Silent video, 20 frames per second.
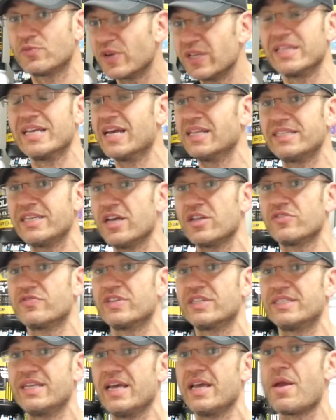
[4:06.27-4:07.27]
Really, at the end of
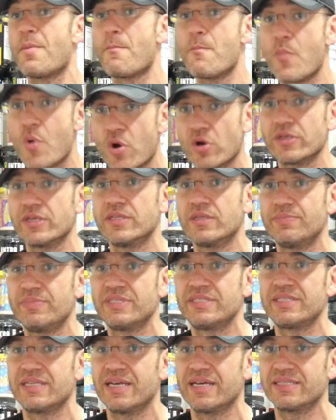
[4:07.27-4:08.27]
the day, more than the
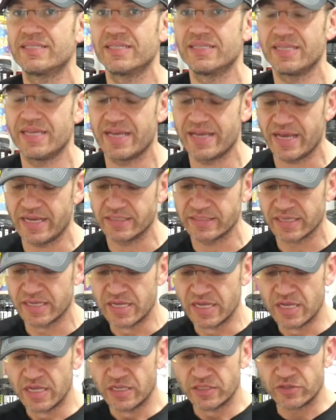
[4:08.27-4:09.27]
BCAAs and EAAs.
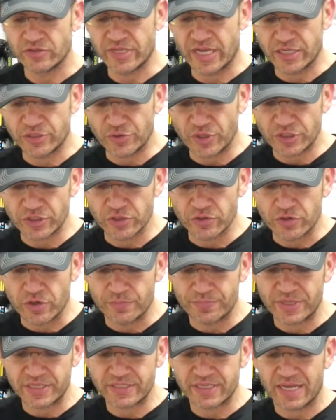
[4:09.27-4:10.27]
So the hydration
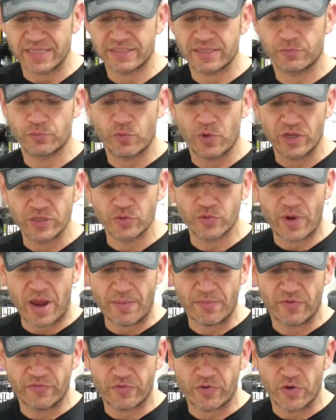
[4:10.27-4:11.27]
complex has 1
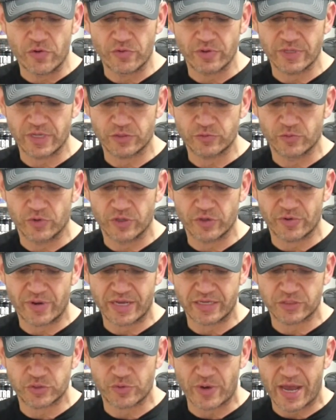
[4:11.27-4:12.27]
gram of coconut water
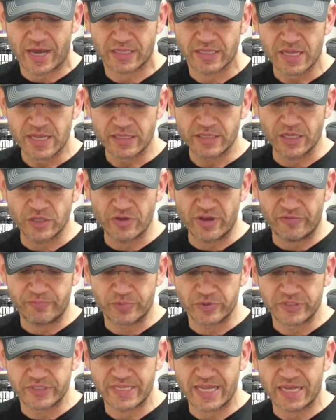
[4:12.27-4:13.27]
extract, then you have
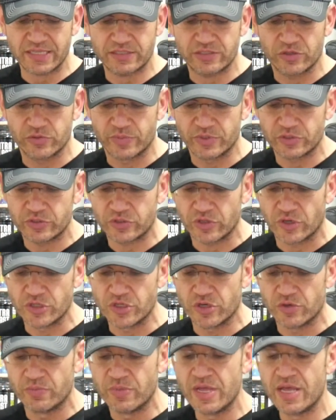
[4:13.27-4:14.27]
potassium and
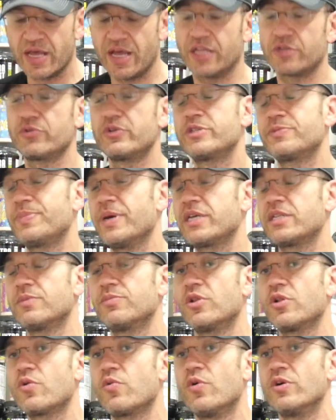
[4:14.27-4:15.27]
sodium at
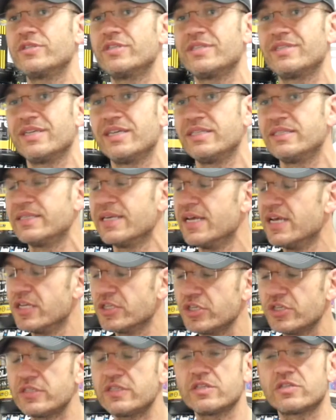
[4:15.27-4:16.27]
respectable quantities,
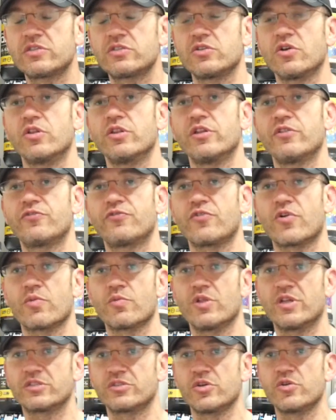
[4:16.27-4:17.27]
just a solid
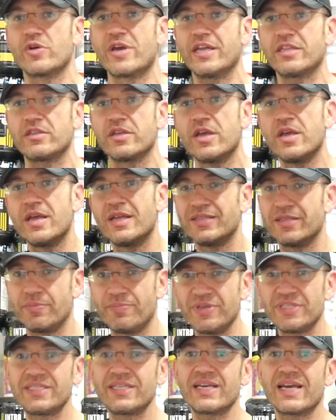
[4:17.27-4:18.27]
formula. So you get the
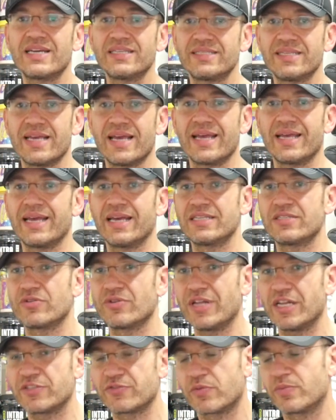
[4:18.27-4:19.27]
BCAAs, EAAs,
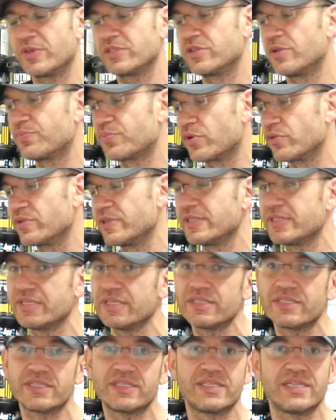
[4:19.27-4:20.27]
so that's for muscle protein
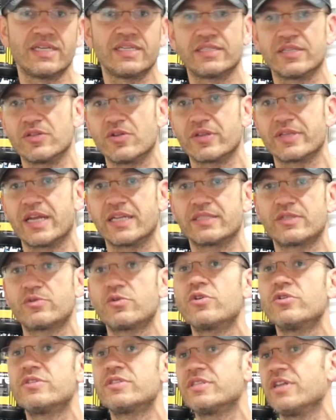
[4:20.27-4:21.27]
synthesis and all
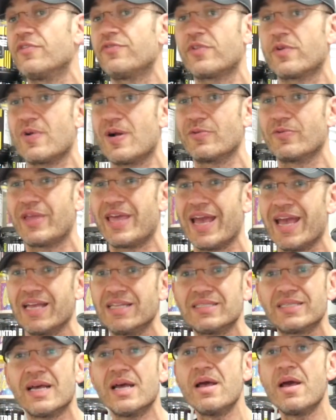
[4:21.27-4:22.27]
that good stuff around
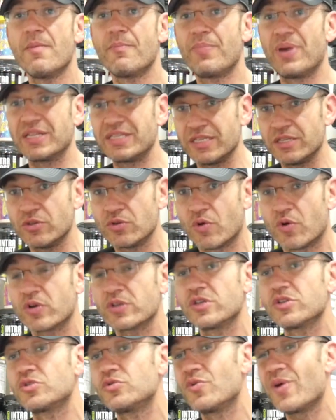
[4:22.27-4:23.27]
gains. But in
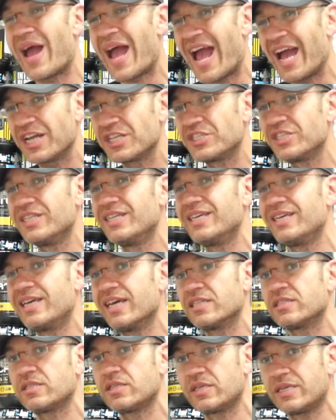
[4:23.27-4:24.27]
order to actually
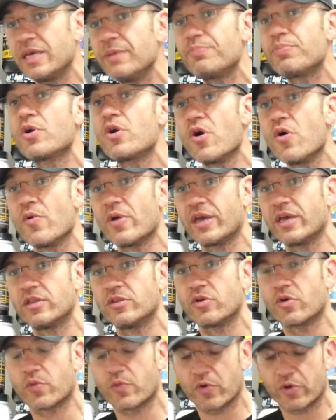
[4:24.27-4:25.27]
keep going
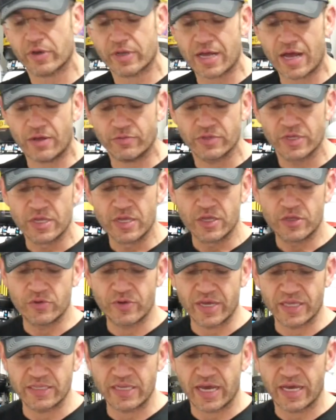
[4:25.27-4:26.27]
in your workout,
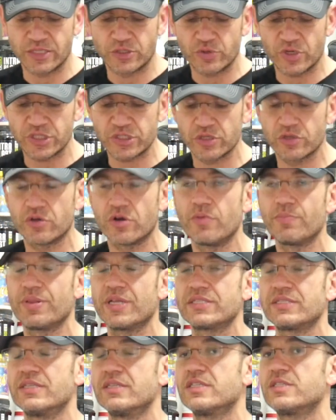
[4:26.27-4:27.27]
you get the hydration
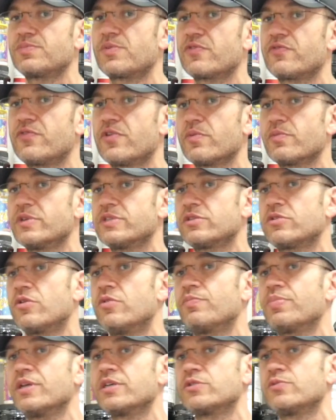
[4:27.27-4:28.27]
complex and this performance
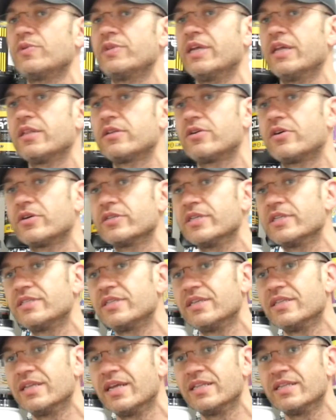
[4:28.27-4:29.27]
complex with
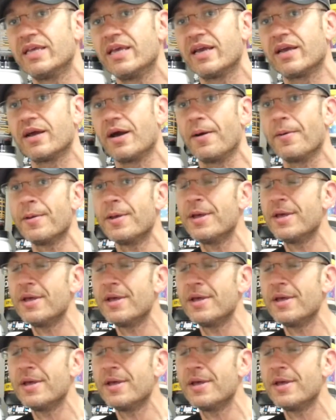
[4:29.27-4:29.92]
L-carnitine and HICA.